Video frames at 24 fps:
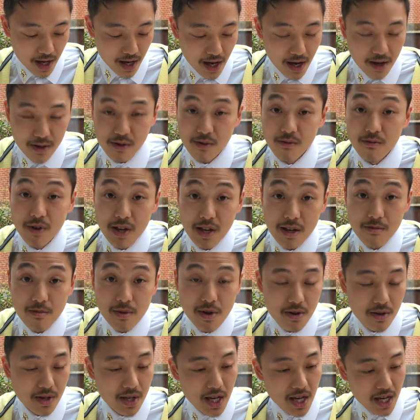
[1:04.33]
uh, how to read
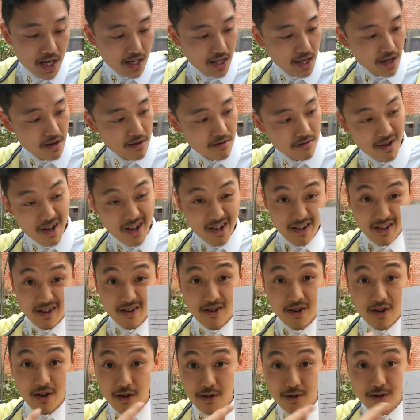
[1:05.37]
music. So kind
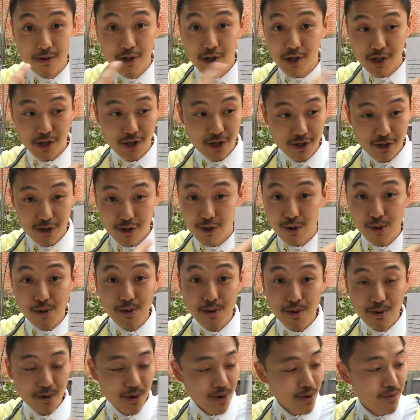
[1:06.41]
of got
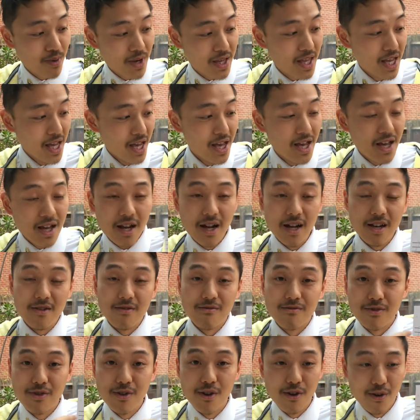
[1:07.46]
doodles with kind
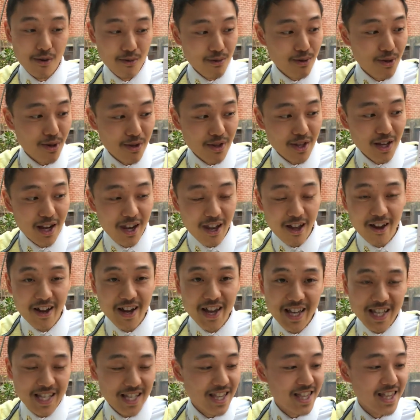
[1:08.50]
of notes on the
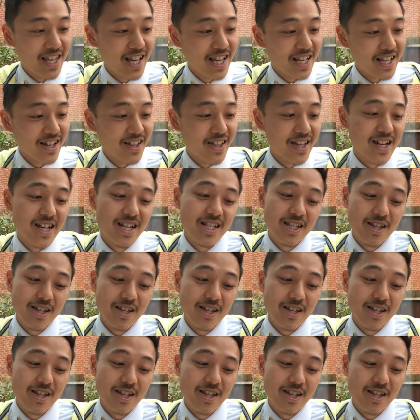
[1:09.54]
lines and things like that.